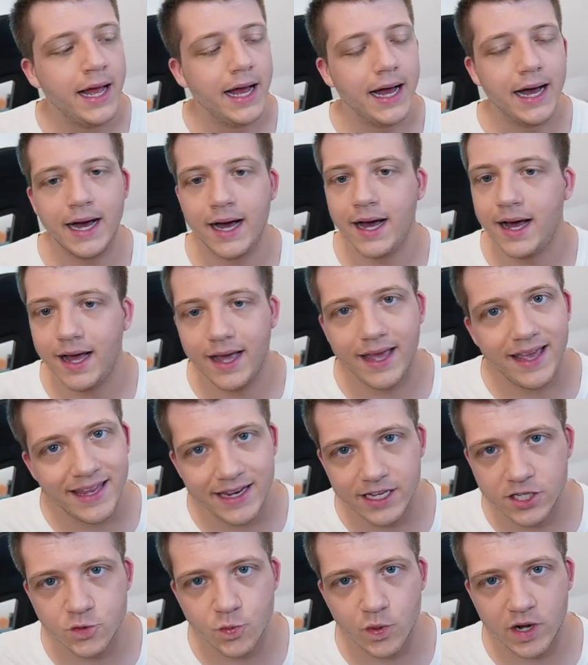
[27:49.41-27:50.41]
uh it
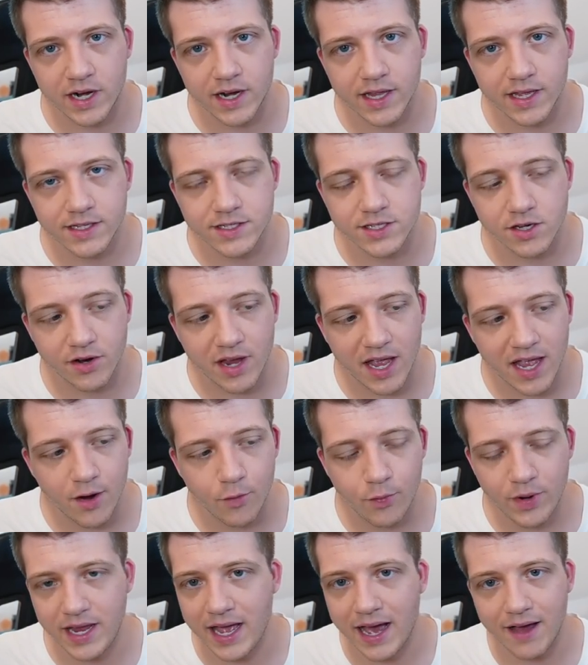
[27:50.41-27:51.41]
is what it is okay
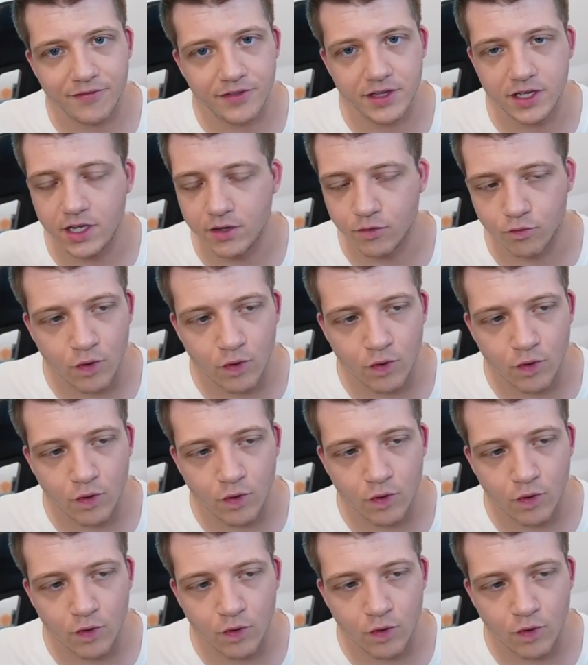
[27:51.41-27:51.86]
we have the